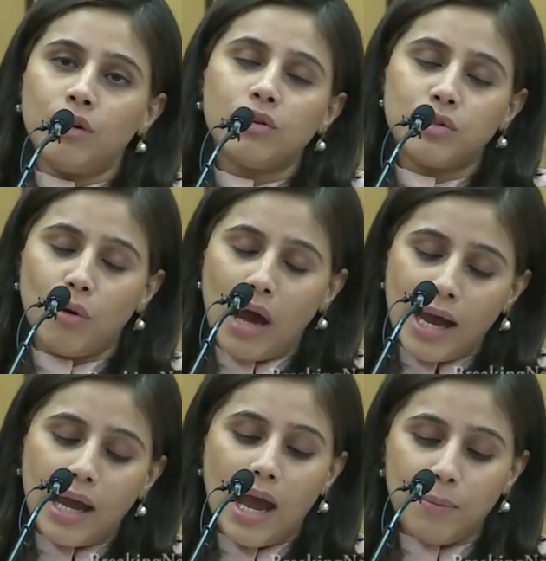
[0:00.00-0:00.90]
So
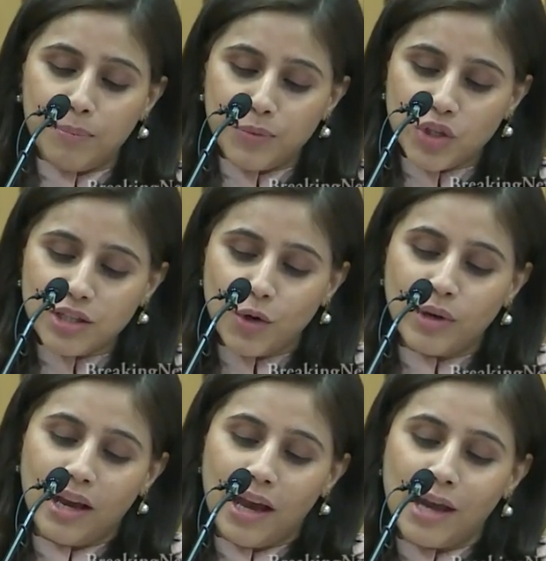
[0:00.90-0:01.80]
I'm just
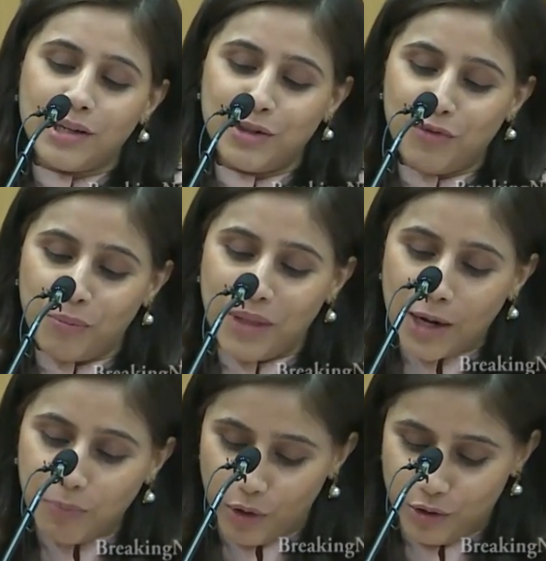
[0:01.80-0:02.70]
looking at it from
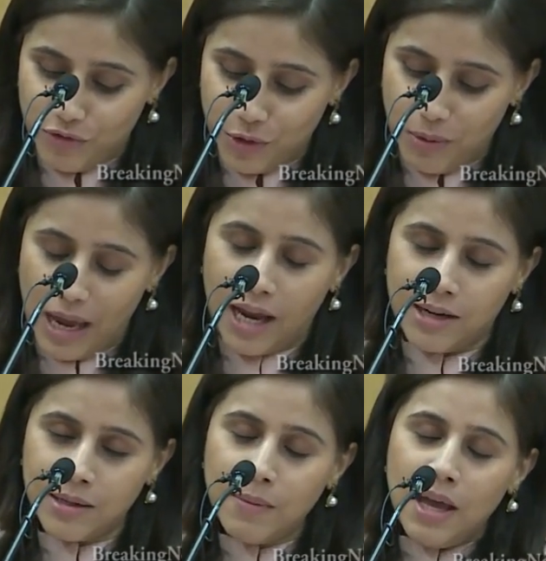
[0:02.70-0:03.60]
that point of view,
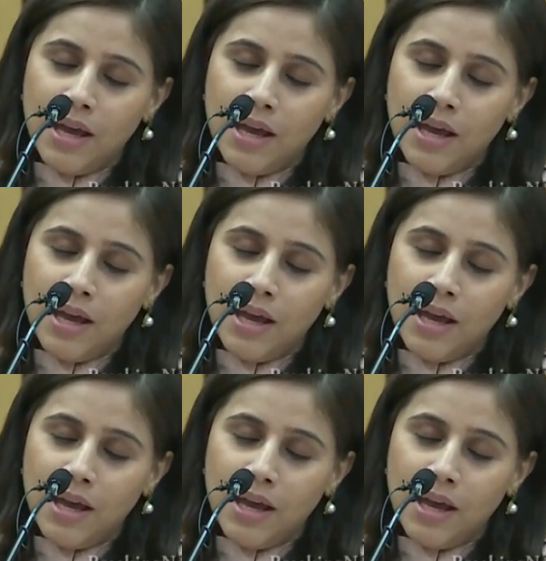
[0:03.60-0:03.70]
and